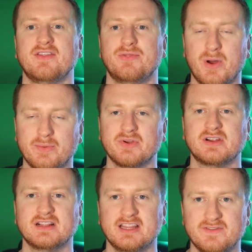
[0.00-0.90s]
I thought we were
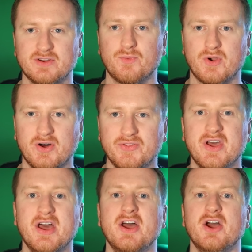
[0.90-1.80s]
going to live in a
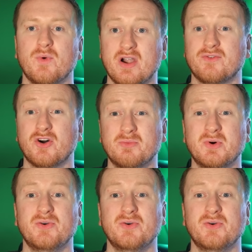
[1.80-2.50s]
world where Rome